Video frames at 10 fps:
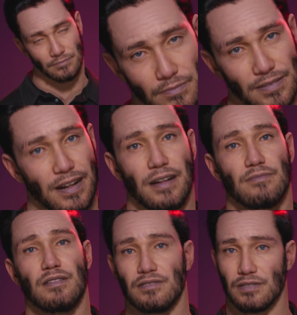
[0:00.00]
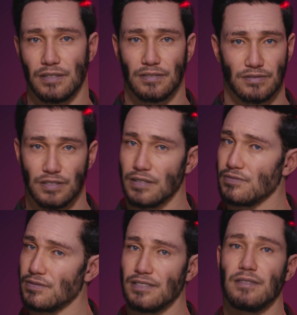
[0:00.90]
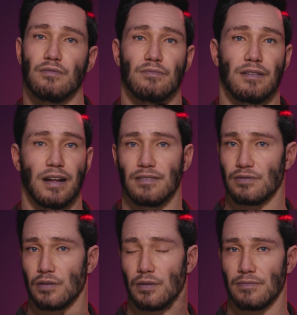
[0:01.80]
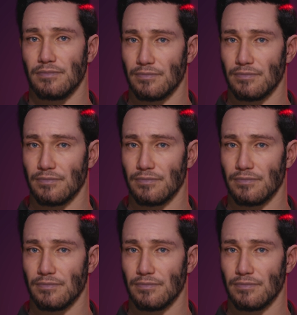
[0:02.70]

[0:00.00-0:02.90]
But catfishing is just the tip of the iceberg.